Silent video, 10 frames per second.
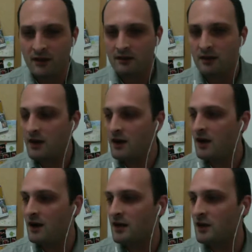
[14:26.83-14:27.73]
I
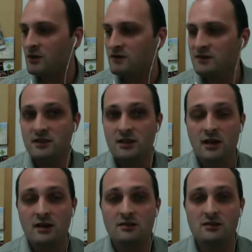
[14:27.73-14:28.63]
can't wait to see you at
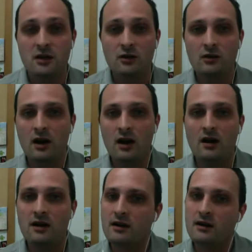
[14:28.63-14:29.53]
the show.
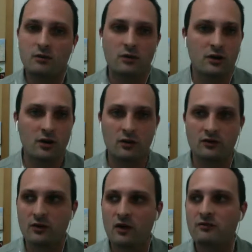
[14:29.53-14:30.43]
I guess we're going to close it
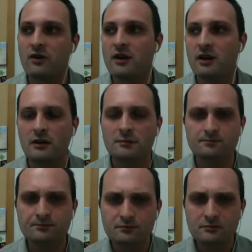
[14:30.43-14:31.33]
off right here.
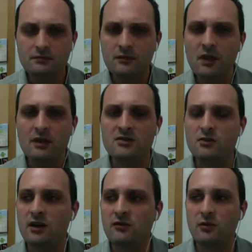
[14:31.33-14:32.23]
I just want
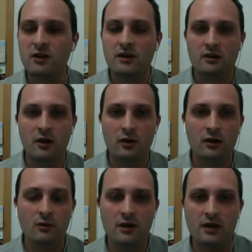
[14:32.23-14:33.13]
everybody to know that
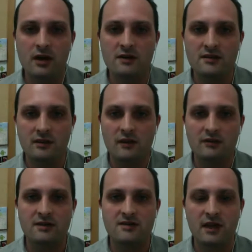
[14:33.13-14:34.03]
we still have a
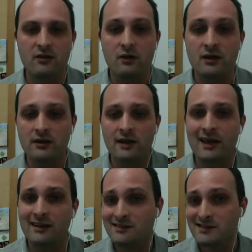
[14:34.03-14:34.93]
discount running that
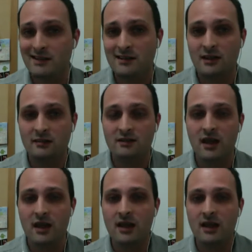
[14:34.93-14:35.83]
ends at the end of
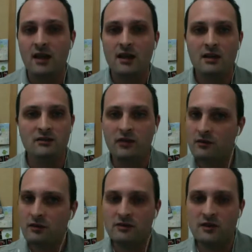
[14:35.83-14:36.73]
today. It's
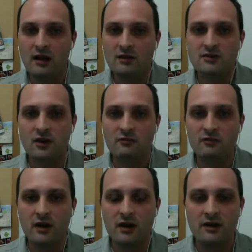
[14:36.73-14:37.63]
$500 off
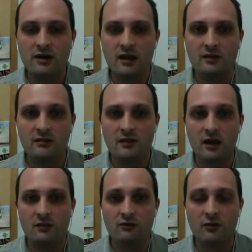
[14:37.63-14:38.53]

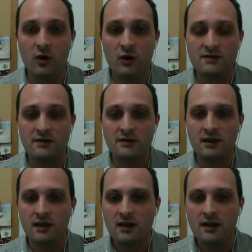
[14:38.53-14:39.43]
AnDevCon for Boston.
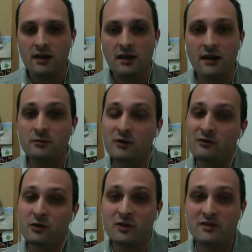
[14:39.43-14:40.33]
But if you
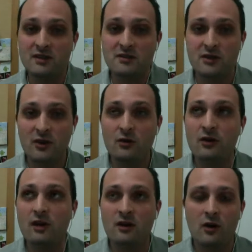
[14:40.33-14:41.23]
missed this show
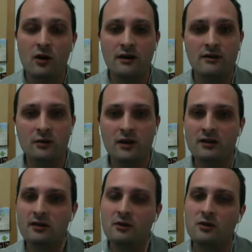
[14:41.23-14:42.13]
in August, we got
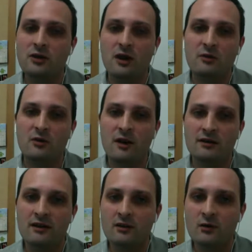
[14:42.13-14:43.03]
another one coming around
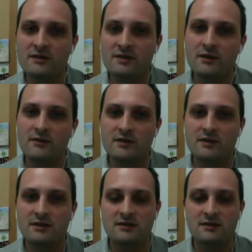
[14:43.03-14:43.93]
on the West Coast in
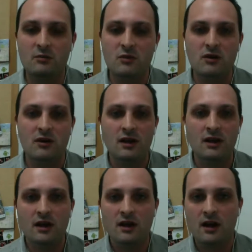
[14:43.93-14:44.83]
December.
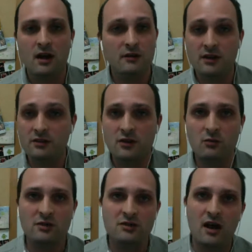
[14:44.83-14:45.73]
Thank you so
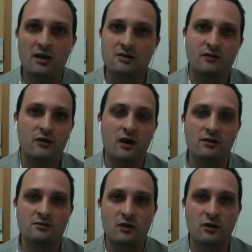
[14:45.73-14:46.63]
much, Yash, for
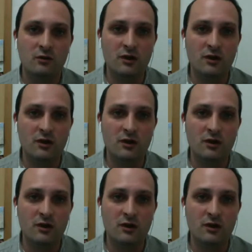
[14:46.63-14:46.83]
joining me.